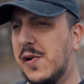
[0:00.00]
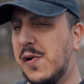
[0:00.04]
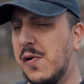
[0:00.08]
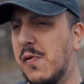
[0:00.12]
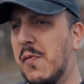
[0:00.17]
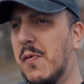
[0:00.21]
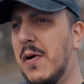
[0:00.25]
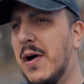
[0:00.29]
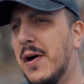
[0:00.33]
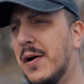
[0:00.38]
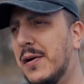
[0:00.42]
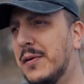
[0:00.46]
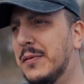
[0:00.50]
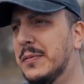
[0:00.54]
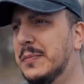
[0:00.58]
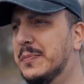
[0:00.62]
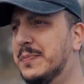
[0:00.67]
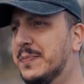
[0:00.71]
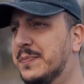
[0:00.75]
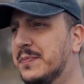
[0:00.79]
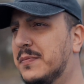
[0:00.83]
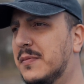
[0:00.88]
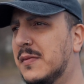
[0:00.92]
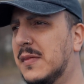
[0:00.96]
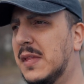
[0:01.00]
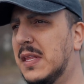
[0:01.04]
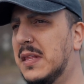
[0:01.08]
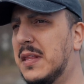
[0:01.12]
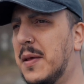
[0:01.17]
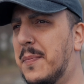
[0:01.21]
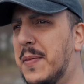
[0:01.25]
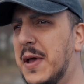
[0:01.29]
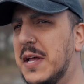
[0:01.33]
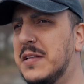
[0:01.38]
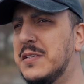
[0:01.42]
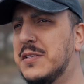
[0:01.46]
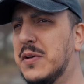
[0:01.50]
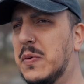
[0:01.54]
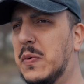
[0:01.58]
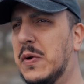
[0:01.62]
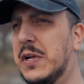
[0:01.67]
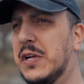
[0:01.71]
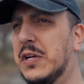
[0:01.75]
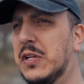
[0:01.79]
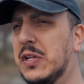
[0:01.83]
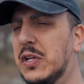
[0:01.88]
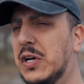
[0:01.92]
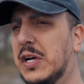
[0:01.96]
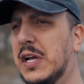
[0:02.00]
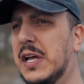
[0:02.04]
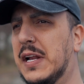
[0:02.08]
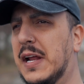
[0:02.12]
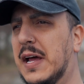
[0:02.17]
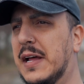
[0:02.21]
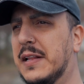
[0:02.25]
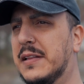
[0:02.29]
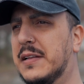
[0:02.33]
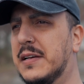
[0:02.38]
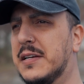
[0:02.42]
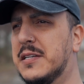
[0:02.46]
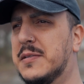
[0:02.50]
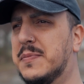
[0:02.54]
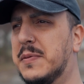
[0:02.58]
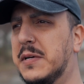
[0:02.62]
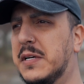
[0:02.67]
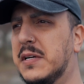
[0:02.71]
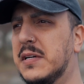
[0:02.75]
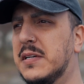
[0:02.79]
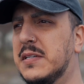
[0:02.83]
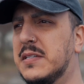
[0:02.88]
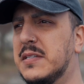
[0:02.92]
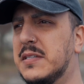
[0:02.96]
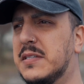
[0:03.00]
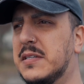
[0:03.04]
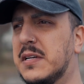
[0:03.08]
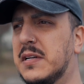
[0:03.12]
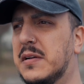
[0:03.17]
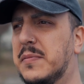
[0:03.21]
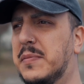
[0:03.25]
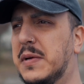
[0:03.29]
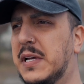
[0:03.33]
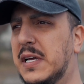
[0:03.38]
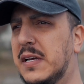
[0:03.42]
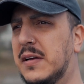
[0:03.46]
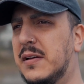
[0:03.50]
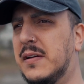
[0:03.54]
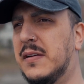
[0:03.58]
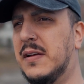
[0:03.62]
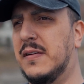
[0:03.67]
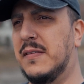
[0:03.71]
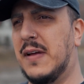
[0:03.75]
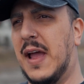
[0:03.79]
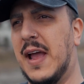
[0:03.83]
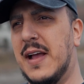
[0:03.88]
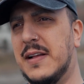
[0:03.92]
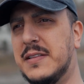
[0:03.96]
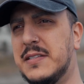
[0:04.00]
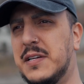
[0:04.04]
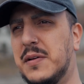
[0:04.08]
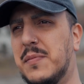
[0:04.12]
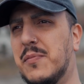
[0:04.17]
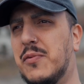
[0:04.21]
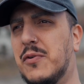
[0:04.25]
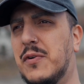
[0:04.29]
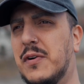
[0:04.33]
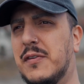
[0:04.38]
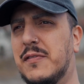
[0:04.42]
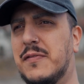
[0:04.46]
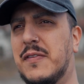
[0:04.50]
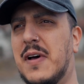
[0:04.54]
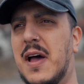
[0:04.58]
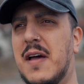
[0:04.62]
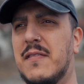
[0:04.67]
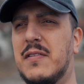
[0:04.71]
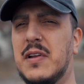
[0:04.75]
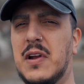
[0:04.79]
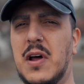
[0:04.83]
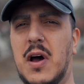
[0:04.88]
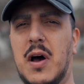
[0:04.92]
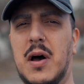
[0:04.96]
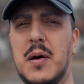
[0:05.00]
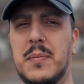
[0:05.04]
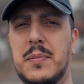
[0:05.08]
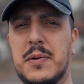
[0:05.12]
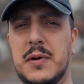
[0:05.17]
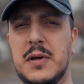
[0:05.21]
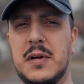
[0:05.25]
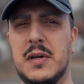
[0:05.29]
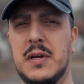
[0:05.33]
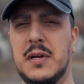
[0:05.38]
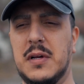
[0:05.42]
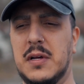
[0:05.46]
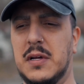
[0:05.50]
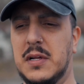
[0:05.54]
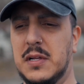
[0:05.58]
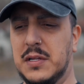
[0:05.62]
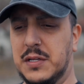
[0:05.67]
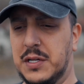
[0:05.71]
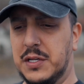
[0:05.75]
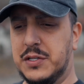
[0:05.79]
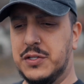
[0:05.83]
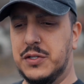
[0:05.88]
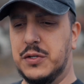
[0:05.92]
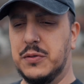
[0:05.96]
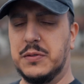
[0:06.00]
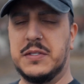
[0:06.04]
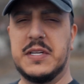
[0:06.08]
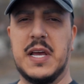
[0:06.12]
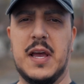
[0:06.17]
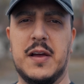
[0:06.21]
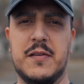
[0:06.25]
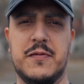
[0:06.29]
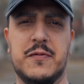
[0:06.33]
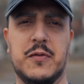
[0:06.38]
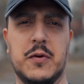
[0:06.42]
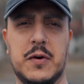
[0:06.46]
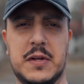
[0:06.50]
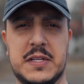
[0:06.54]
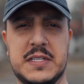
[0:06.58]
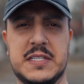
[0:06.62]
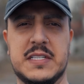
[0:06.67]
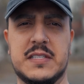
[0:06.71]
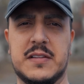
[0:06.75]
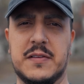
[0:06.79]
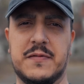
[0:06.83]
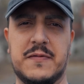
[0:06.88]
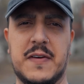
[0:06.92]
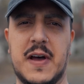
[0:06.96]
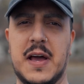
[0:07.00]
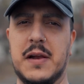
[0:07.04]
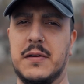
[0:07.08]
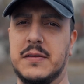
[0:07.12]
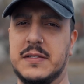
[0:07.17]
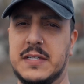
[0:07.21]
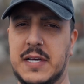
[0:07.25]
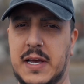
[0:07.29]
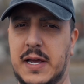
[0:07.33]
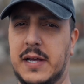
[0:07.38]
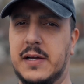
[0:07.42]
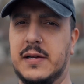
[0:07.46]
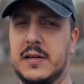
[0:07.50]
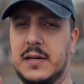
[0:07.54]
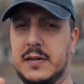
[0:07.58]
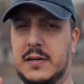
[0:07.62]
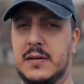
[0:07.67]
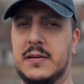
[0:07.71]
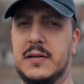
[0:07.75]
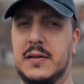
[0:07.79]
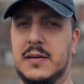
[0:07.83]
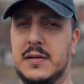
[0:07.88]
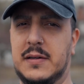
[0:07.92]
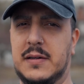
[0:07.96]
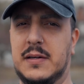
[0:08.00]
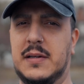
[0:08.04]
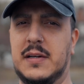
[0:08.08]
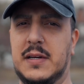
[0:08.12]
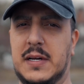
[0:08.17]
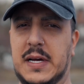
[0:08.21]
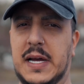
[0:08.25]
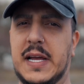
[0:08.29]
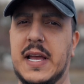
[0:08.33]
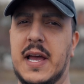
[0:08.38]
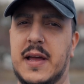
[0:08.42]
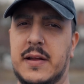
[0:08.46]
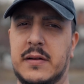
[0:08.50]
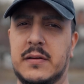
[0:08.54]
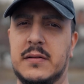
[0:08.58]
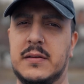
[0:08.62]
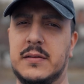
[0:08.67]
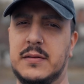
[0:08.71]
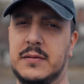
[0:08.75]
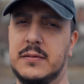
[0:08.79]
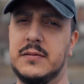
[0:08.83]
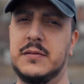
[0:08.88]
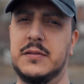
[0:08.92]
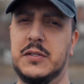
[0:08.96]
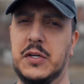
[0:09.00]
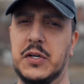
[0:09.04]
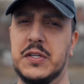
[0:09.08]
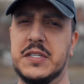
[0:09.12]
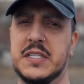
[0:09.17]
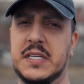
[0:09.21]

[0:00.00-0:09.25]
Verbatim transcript: well, depends on when you're looking at this because it's gonna be eighteen point five and up. Let's do take four, this is the final take. Again, you'll